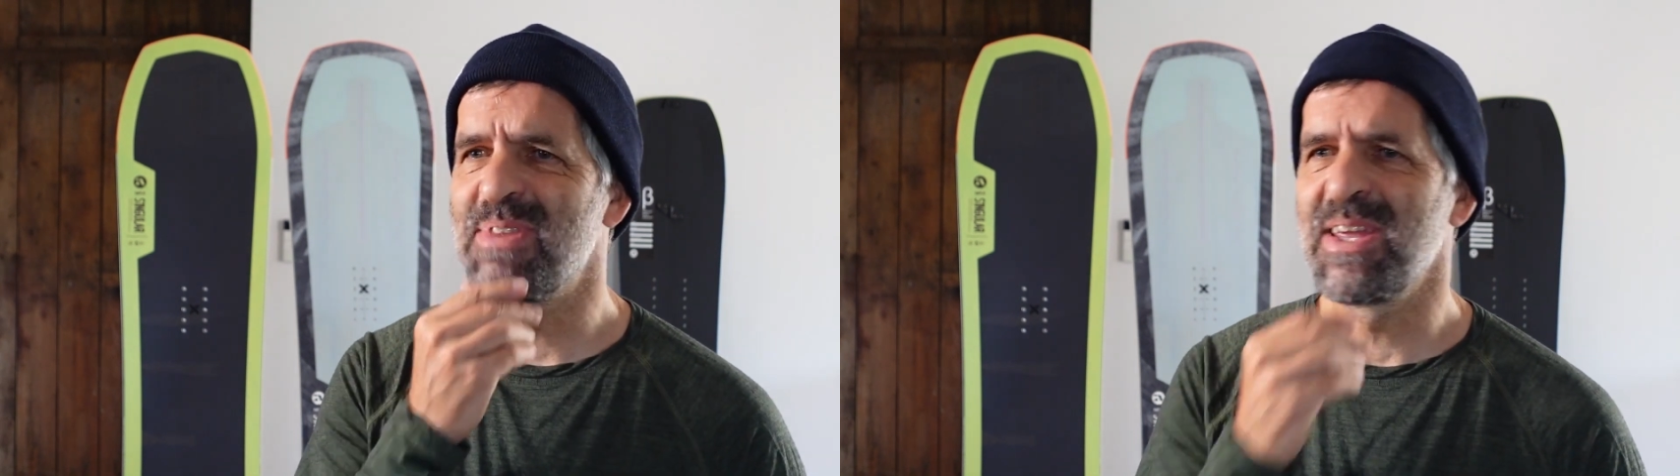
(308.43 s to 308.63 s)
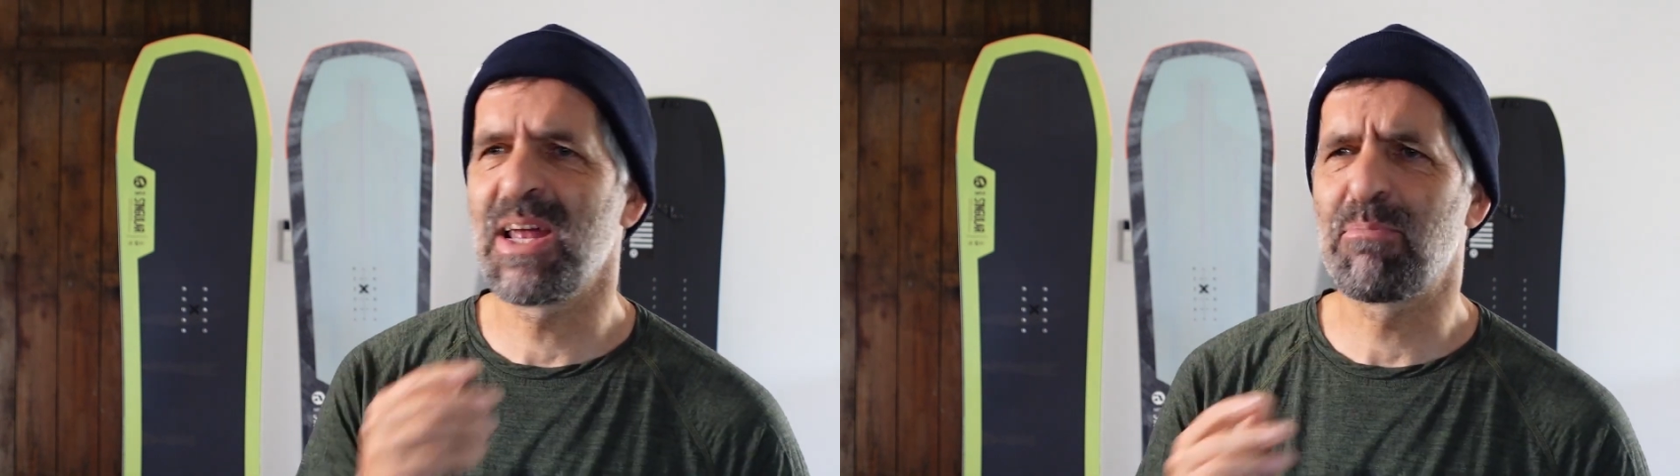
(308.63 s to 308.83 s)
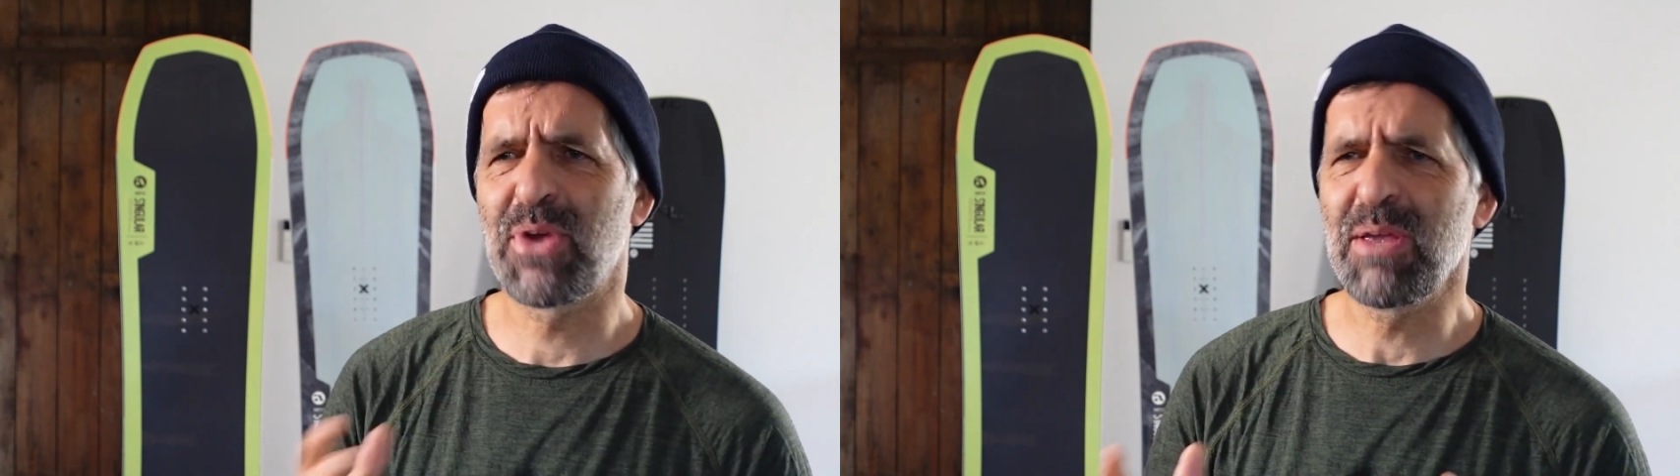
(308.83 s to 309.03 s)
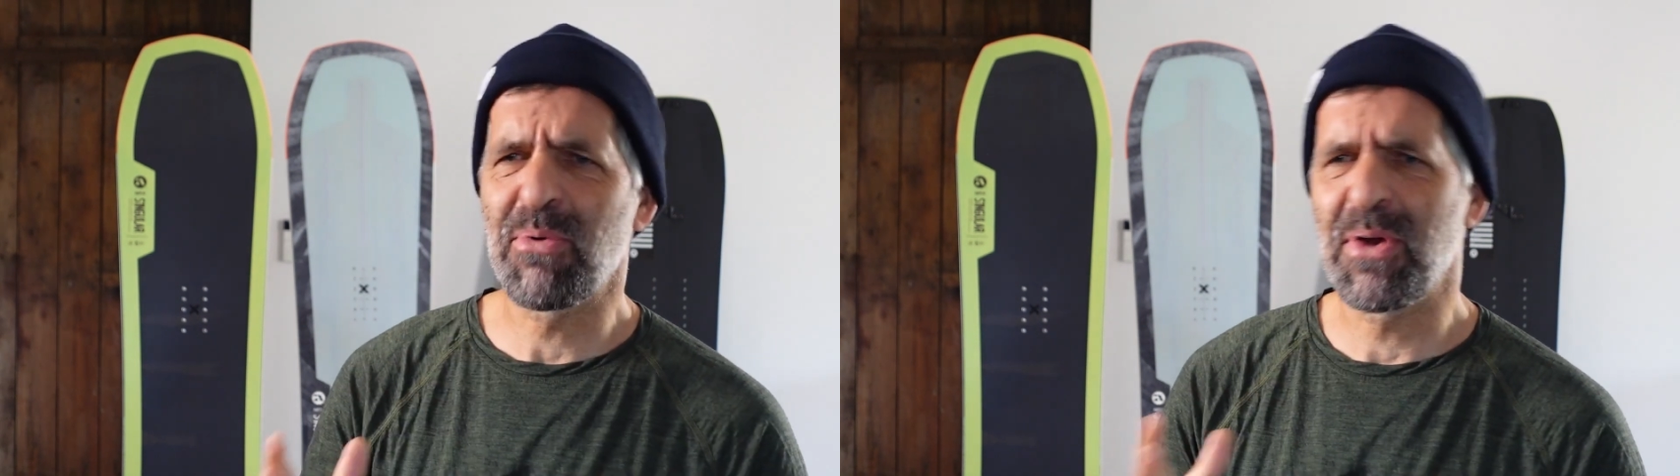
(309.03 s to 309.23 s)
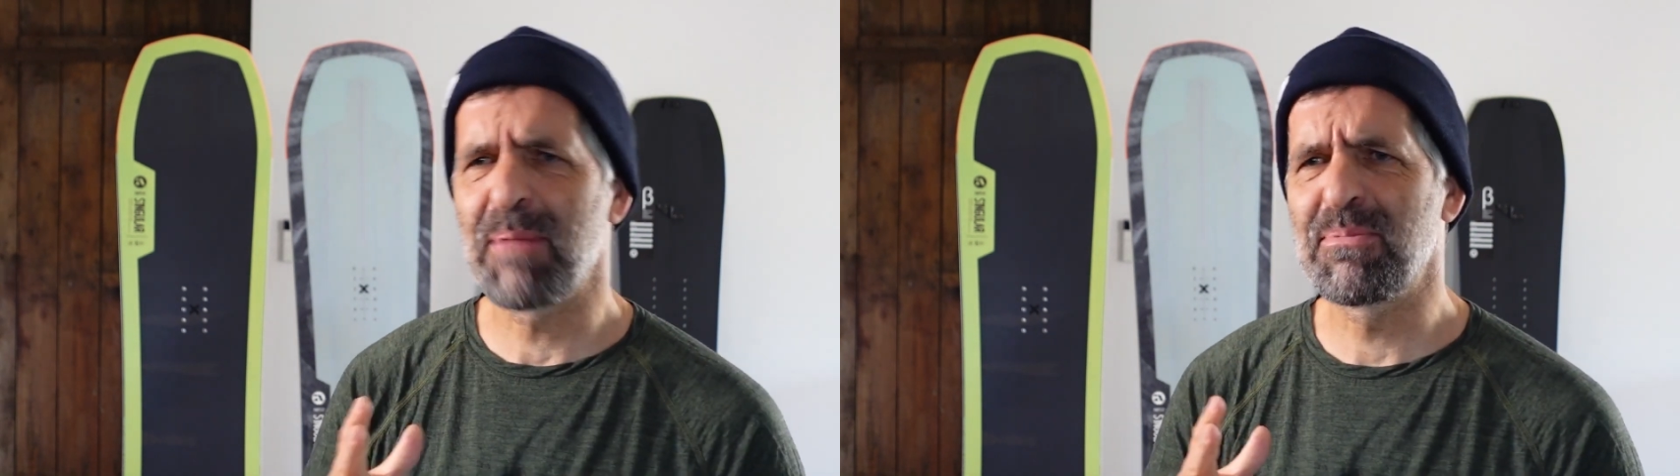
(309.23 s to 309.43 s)
did I bring
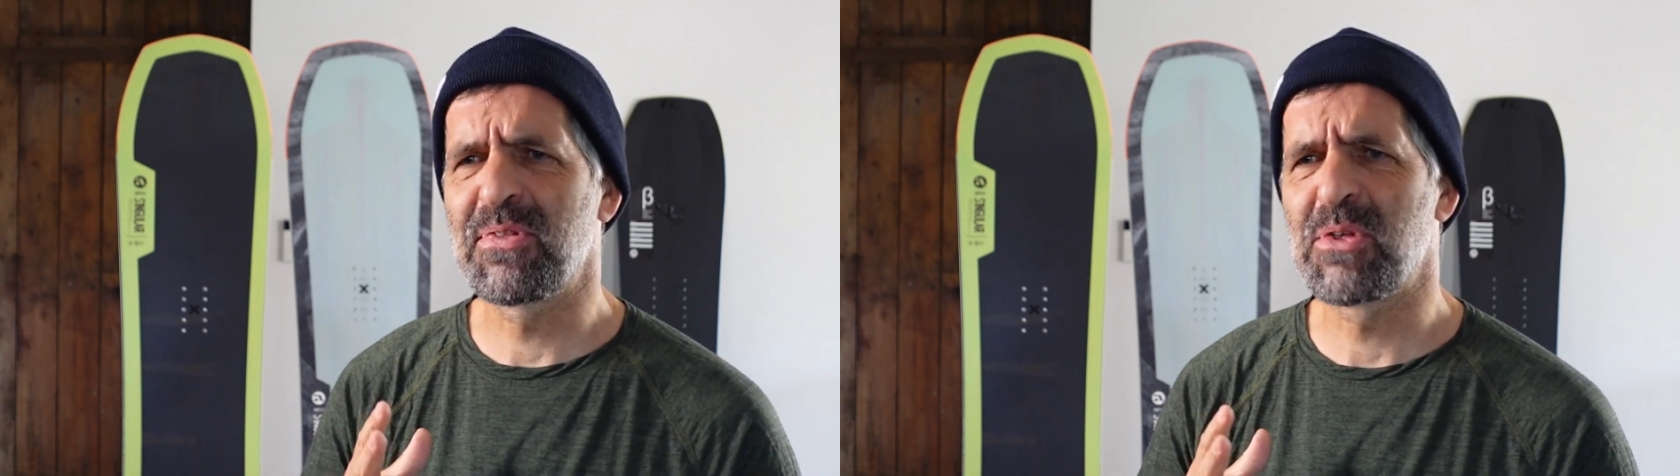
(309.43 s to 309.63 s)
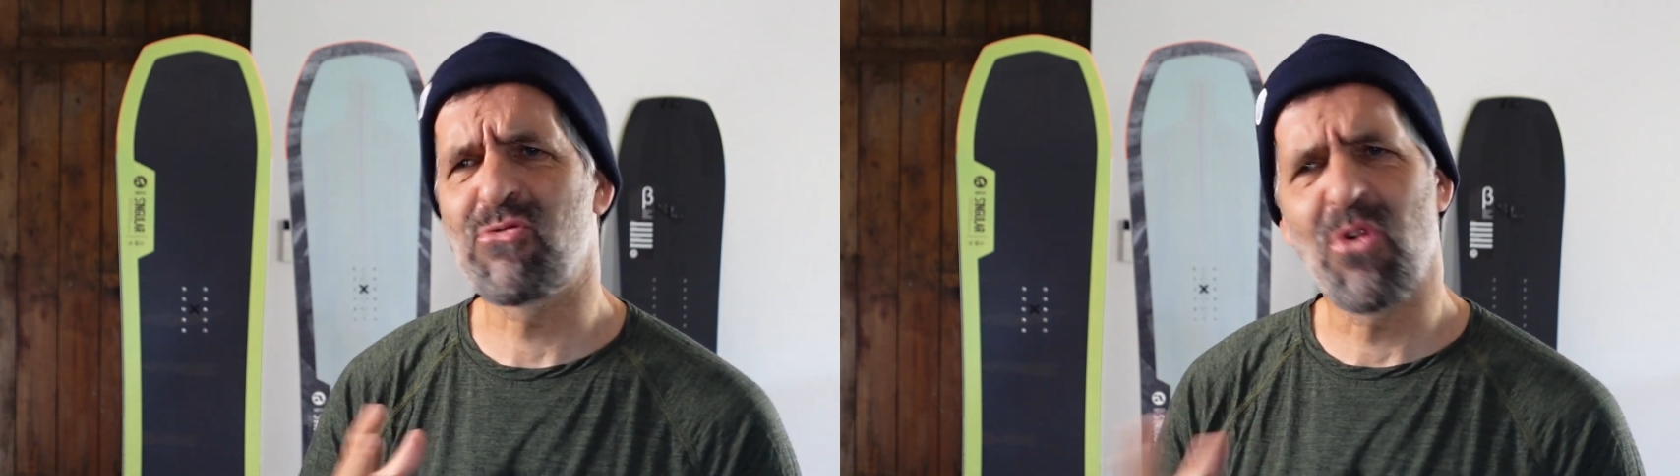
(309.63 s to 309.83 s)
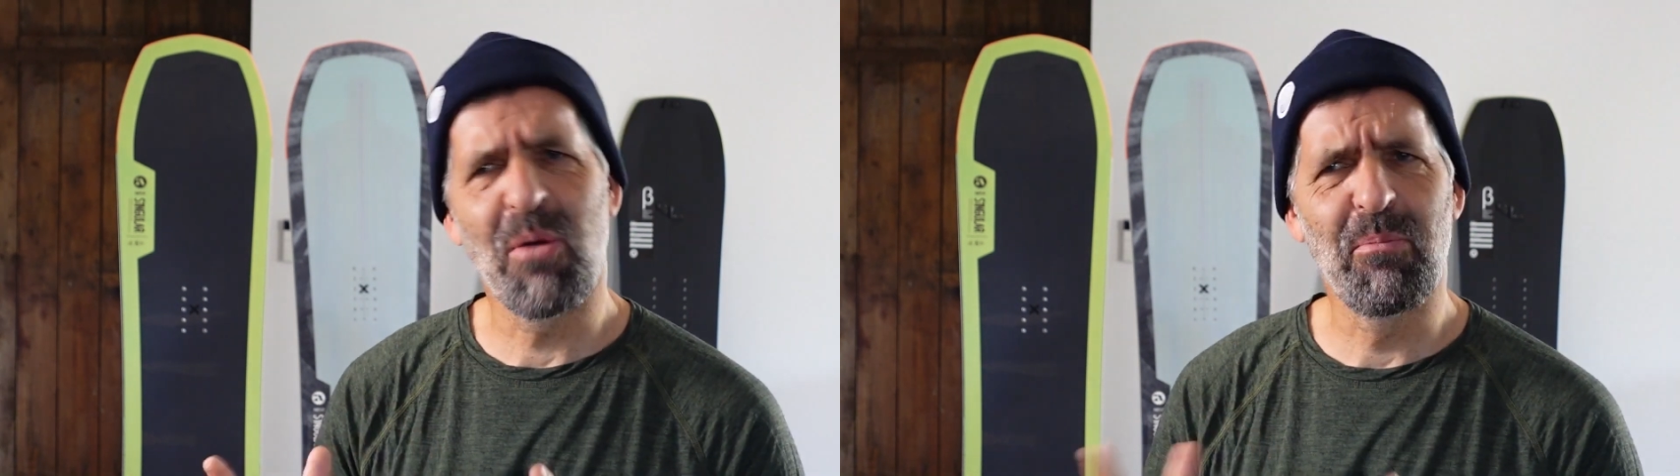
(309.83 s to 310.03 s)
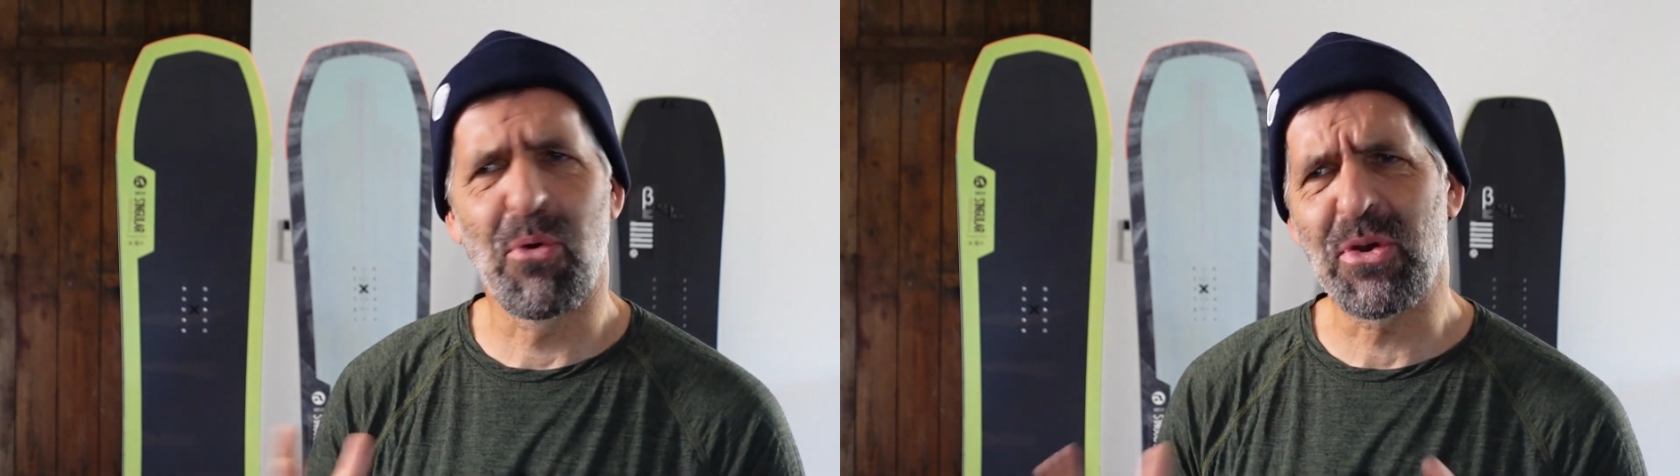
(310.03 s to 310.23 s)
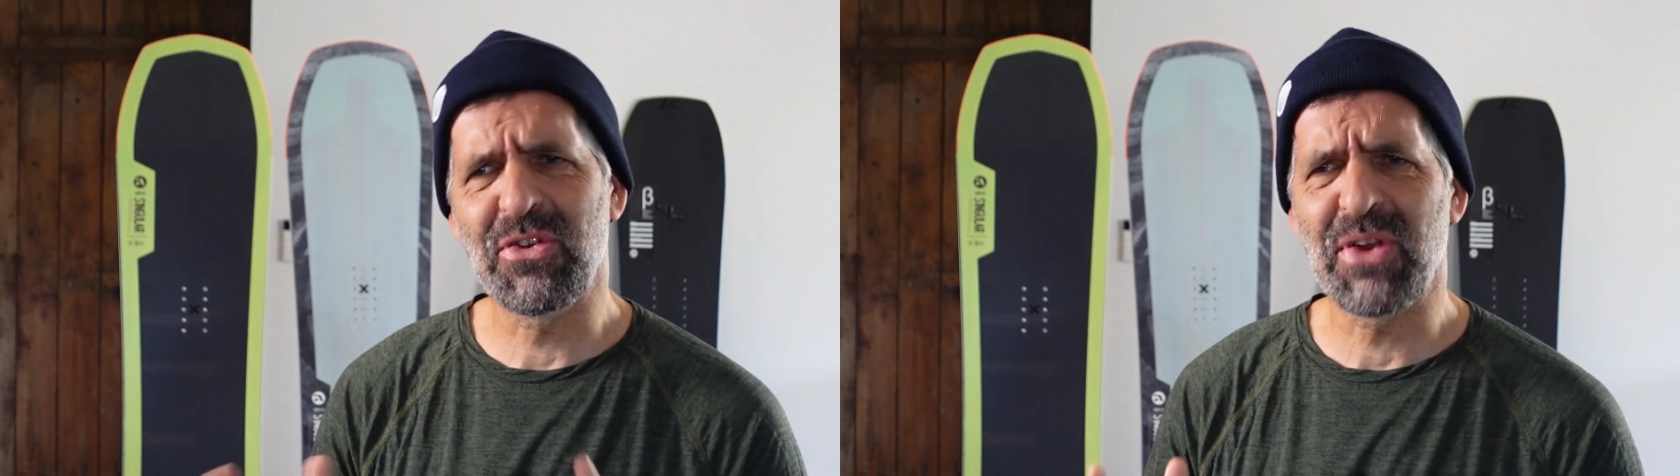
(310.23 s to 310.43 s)
perhaps the wrong
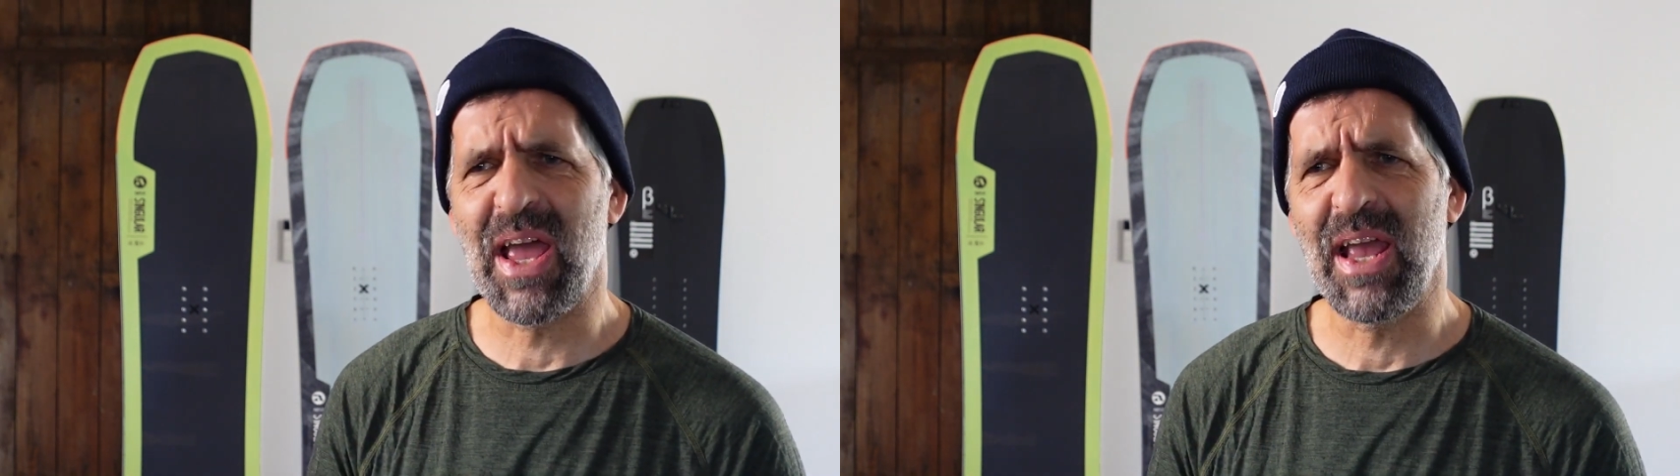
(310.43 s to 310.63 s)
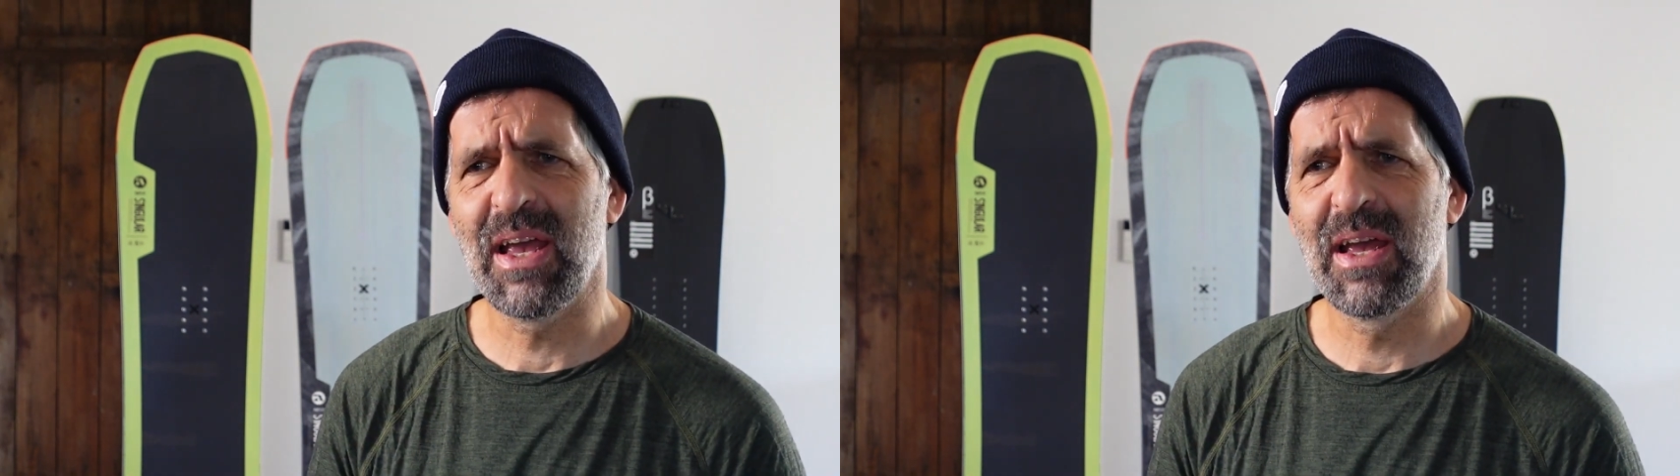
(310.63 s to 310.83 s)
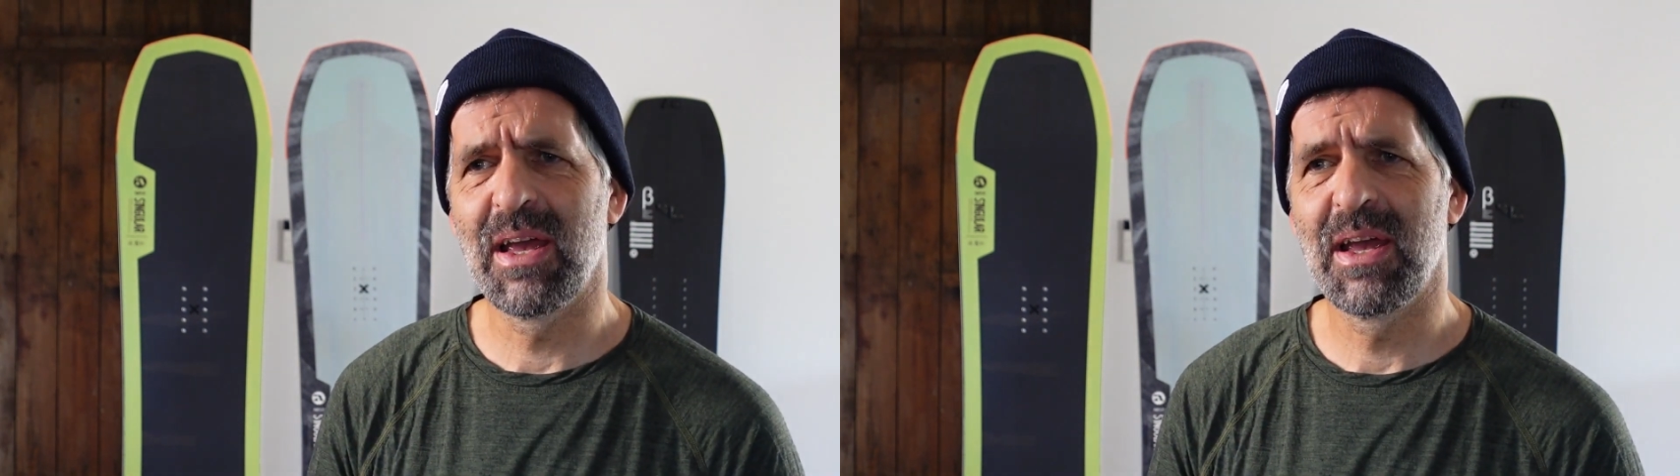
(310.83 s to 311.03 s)
board today?